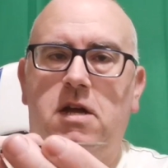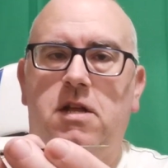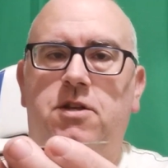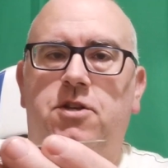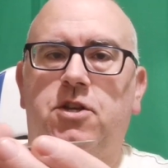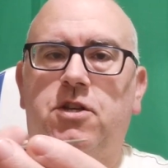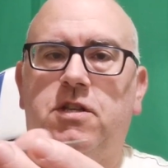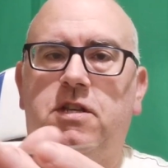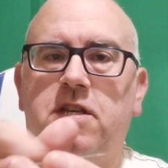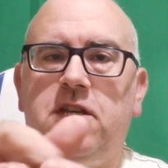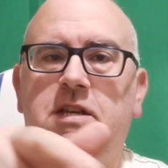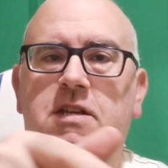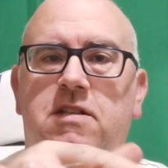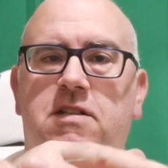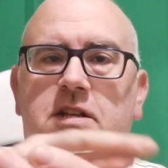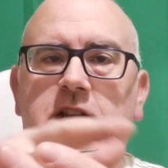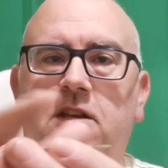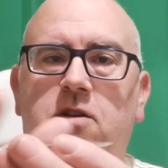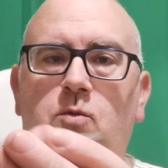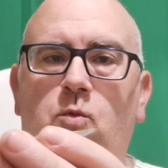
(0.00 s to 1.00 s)
and just
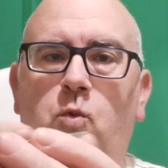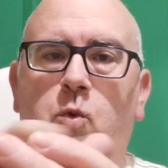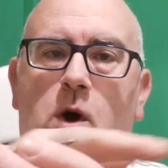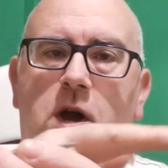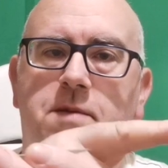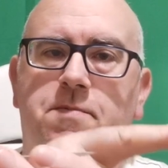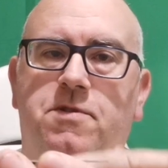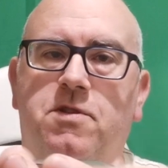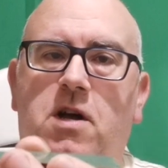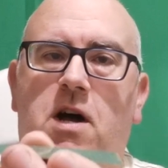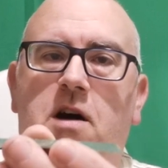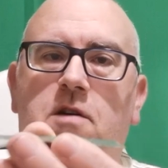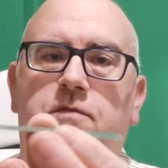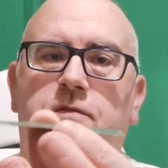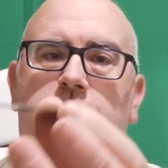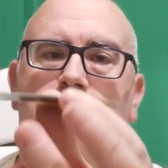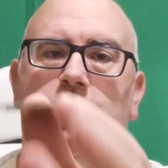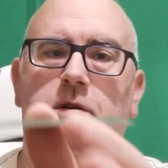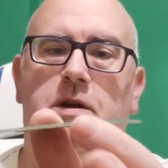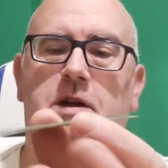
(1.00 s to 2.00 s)
easily wipes
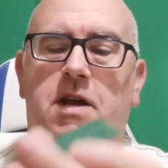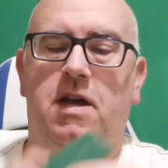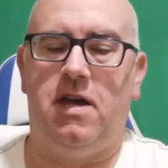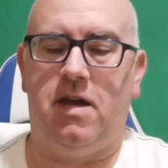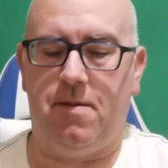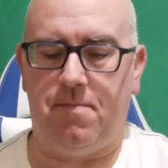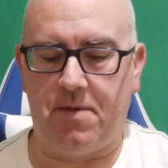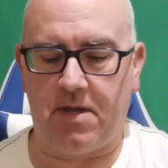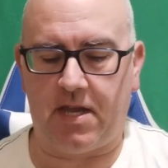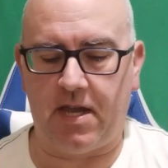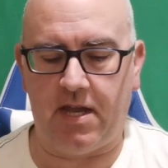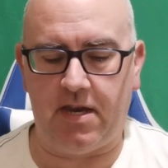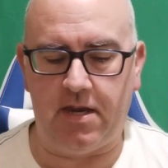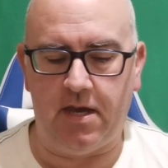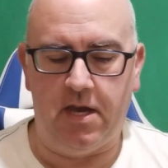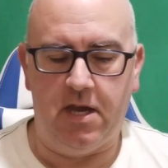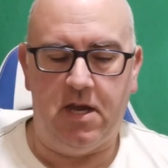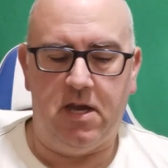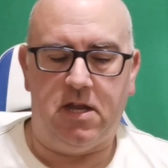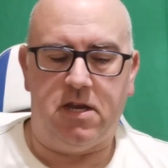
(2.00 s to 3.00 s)
off um,
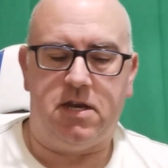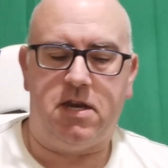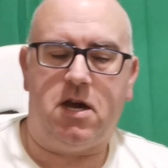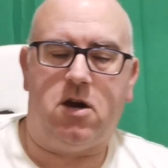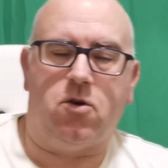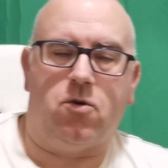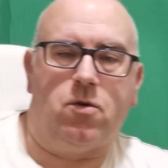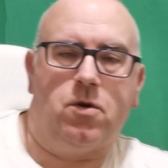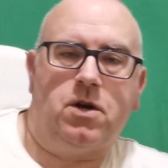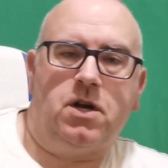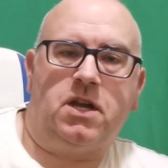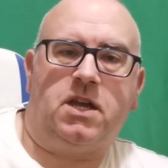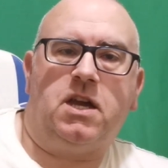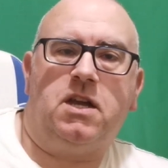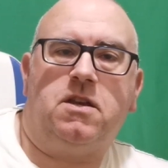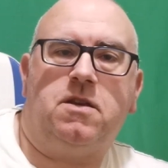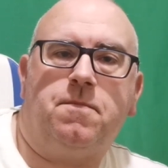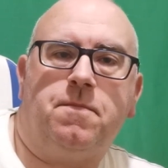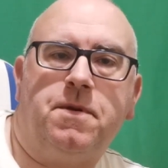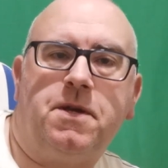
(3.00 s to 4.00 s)
again. Now,
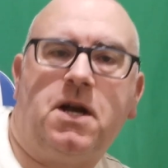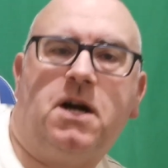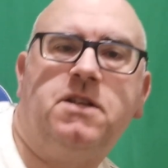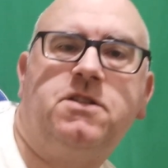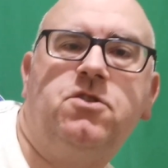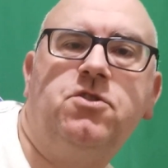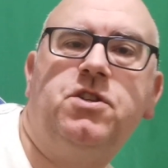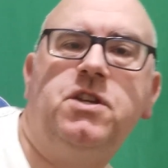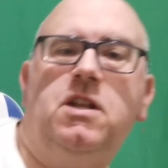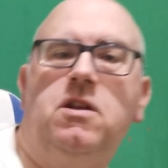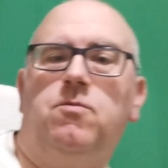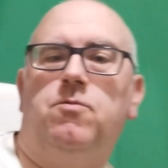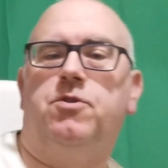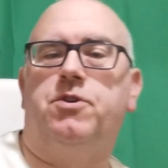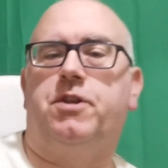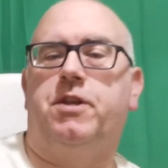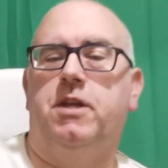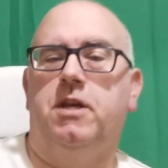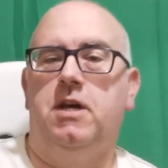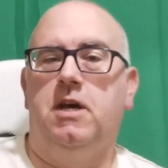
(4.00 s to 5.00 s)
again, because you're dealing
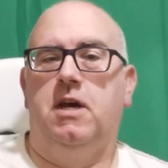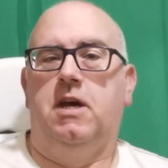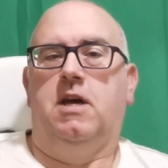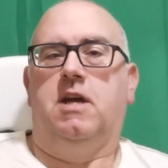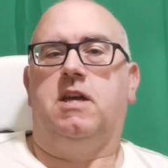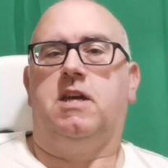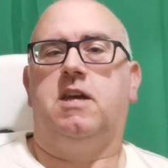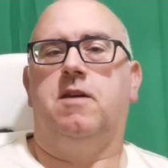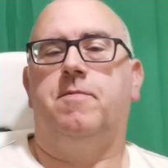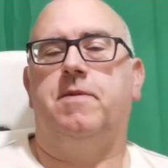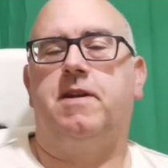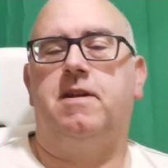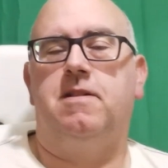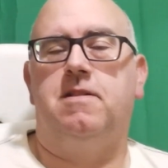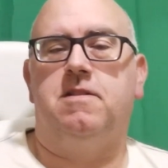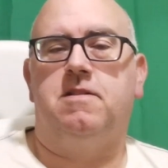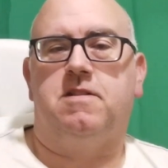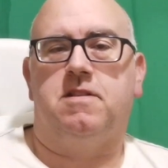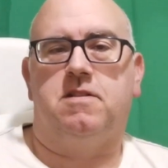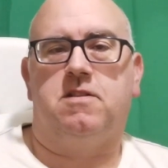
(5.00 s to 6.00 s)
with
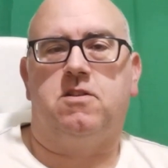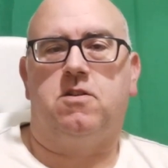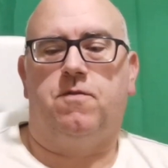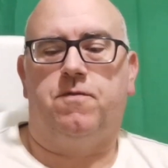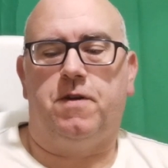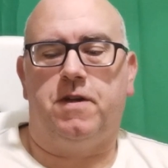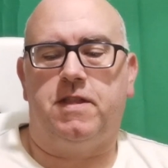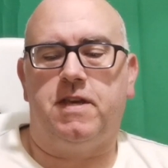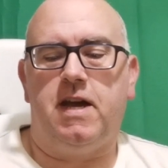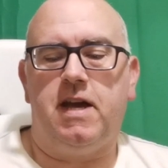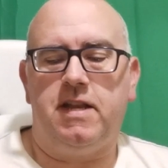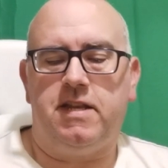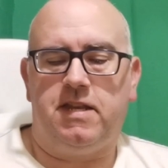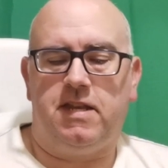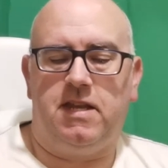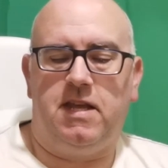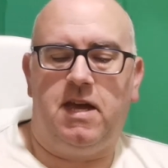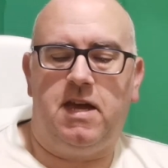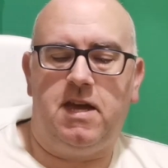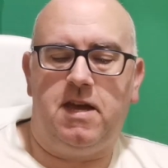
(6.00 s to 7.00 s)
chemicals and stuff like
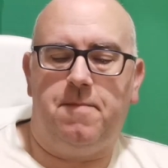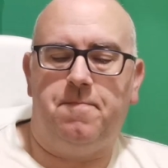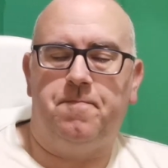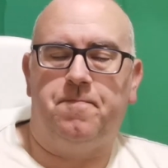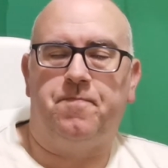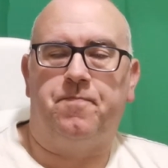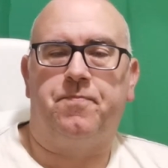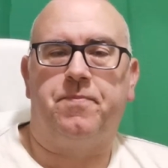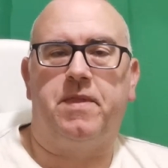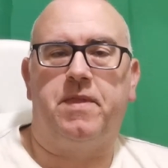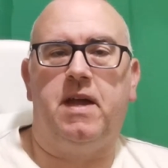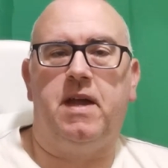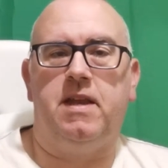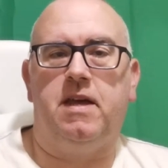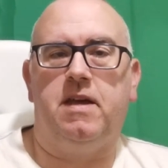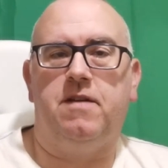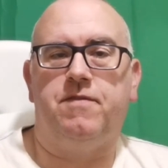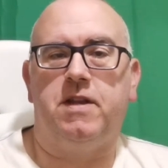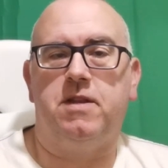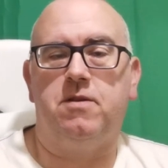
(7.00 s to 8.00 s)
that, um,
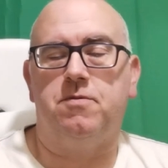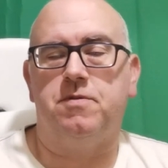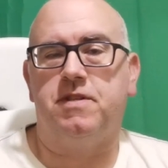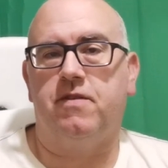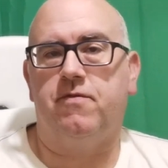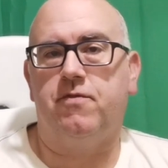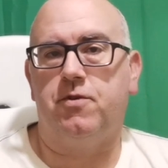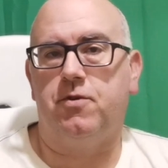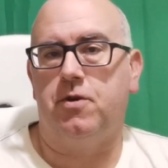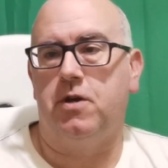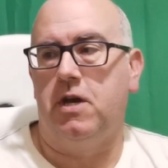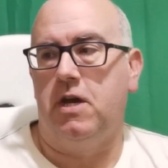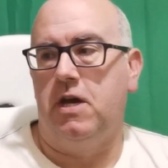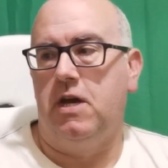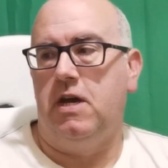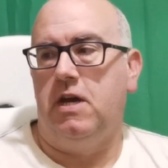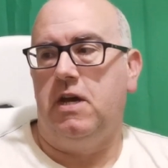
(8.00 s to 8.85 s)
and if anyone's ever